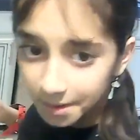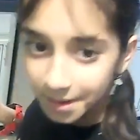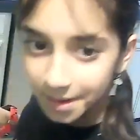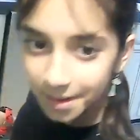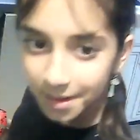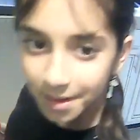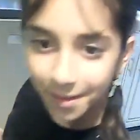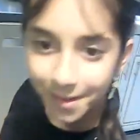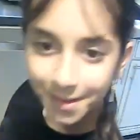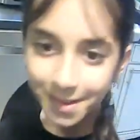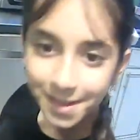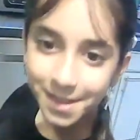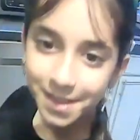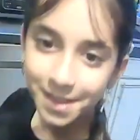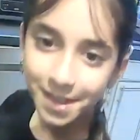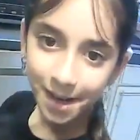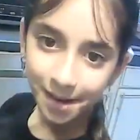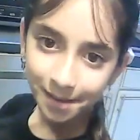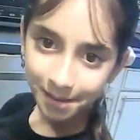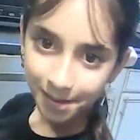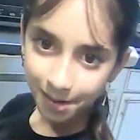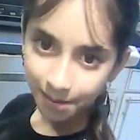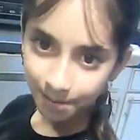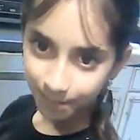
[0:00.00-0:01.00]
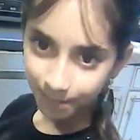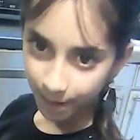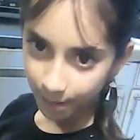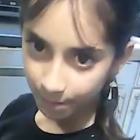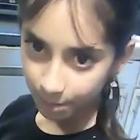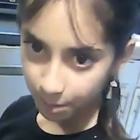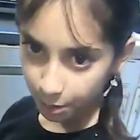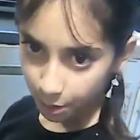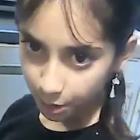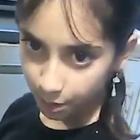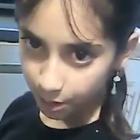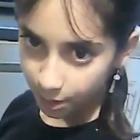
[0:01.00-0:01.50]
Can they not see how it
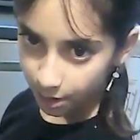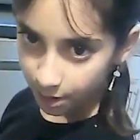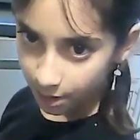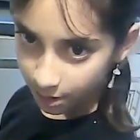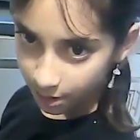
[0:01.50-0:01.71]
bubbles?